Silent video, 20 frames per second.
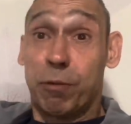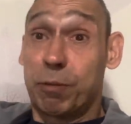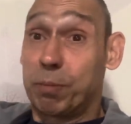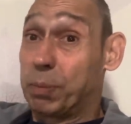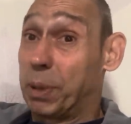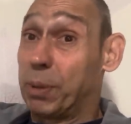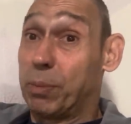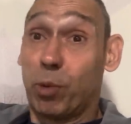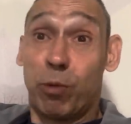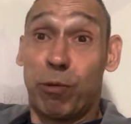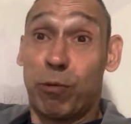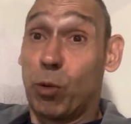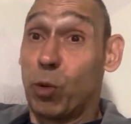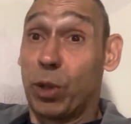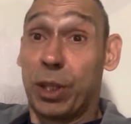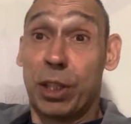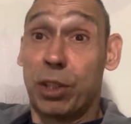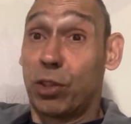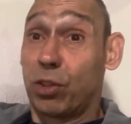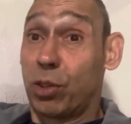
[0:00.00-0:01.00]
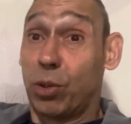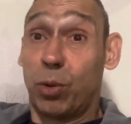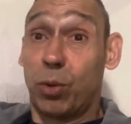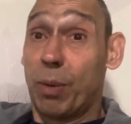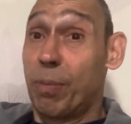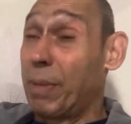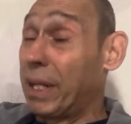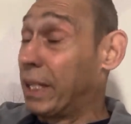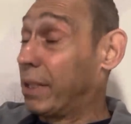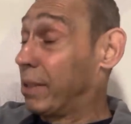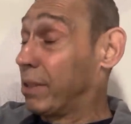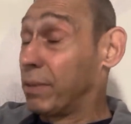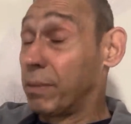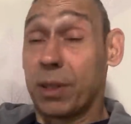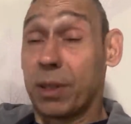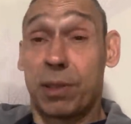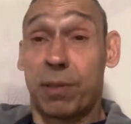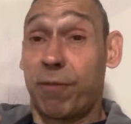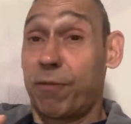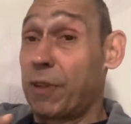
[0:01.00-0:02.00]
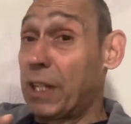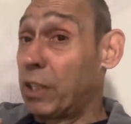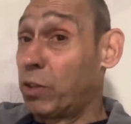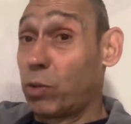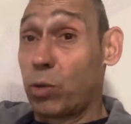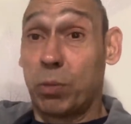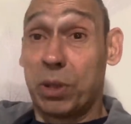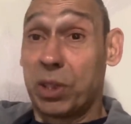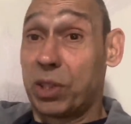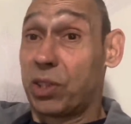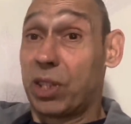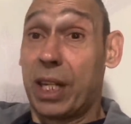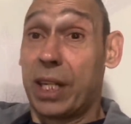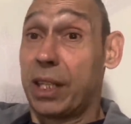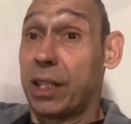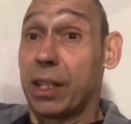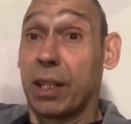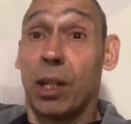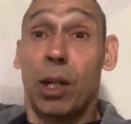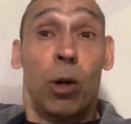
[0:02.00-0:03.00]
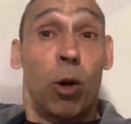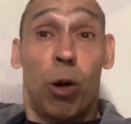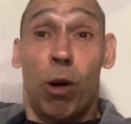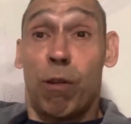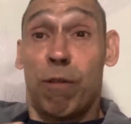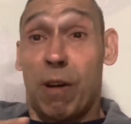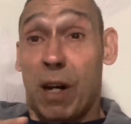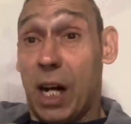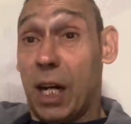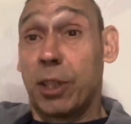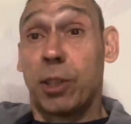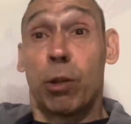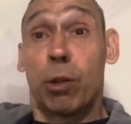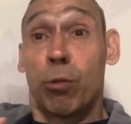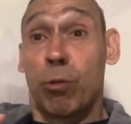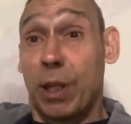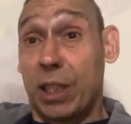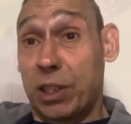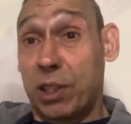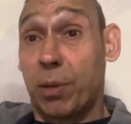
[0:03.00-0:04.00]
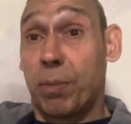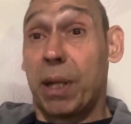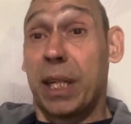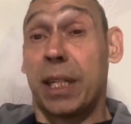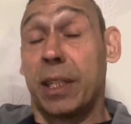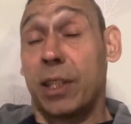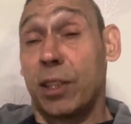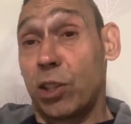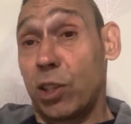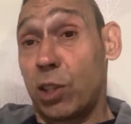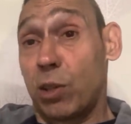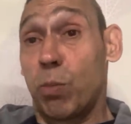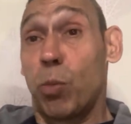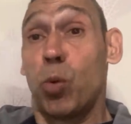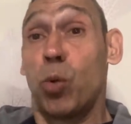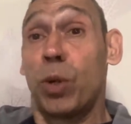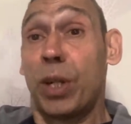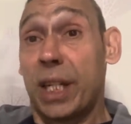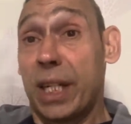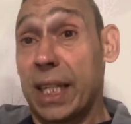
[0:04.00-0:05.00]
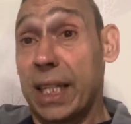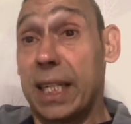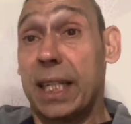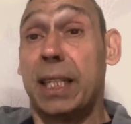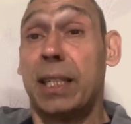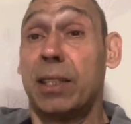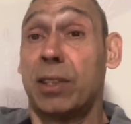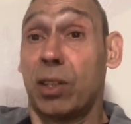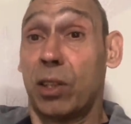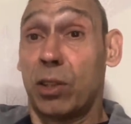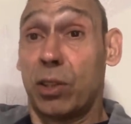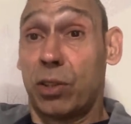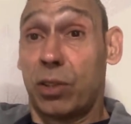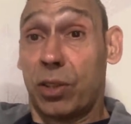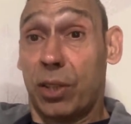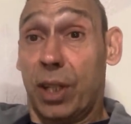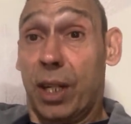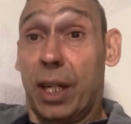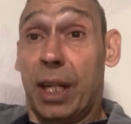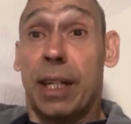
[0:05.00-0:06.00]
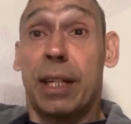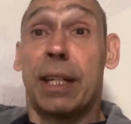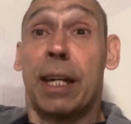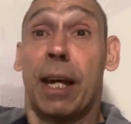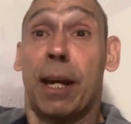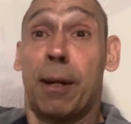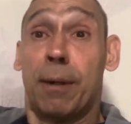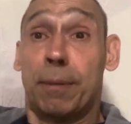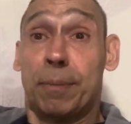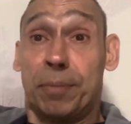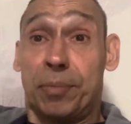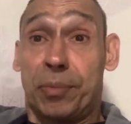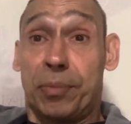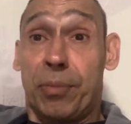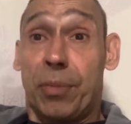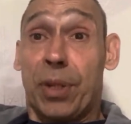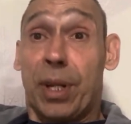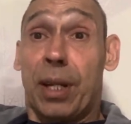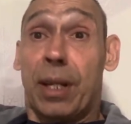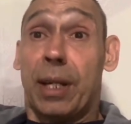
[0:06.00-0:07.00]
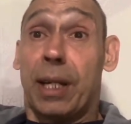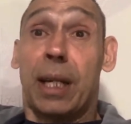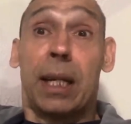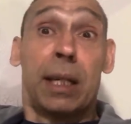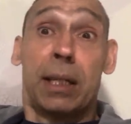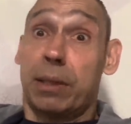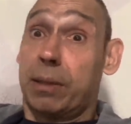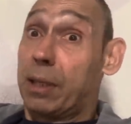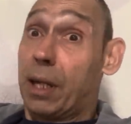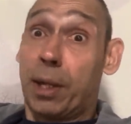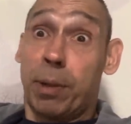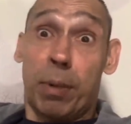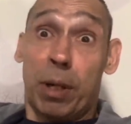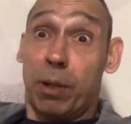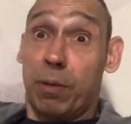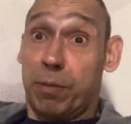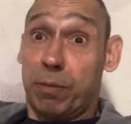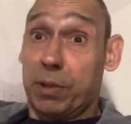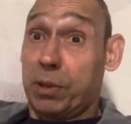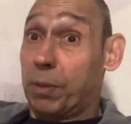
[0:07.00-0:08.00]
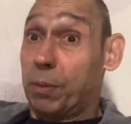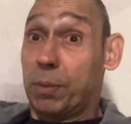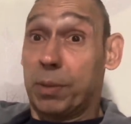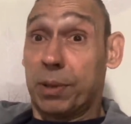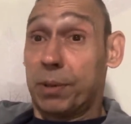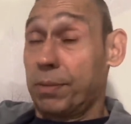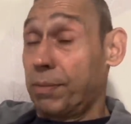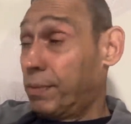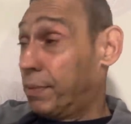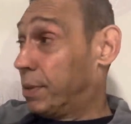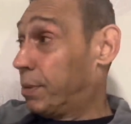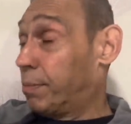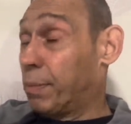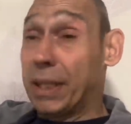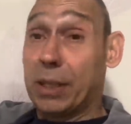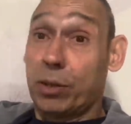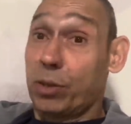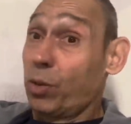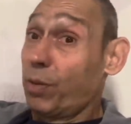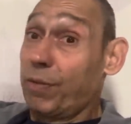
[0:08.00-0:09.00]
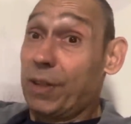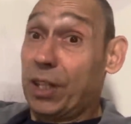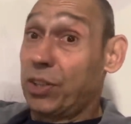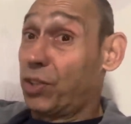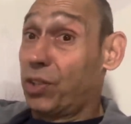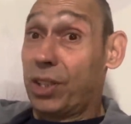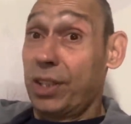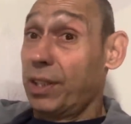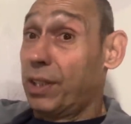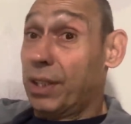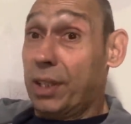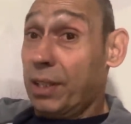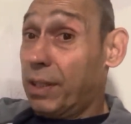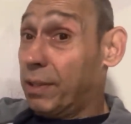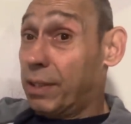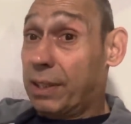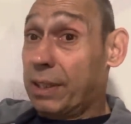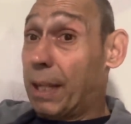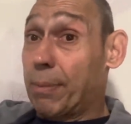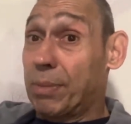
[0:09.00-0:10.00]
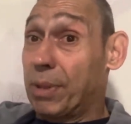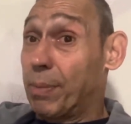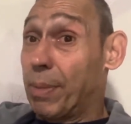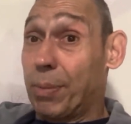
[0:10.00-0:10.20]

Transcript: people fall into and make this fatal mistake of underestimating smaller geezers. Now, it's done him over. Some mentor allegedly stabbed him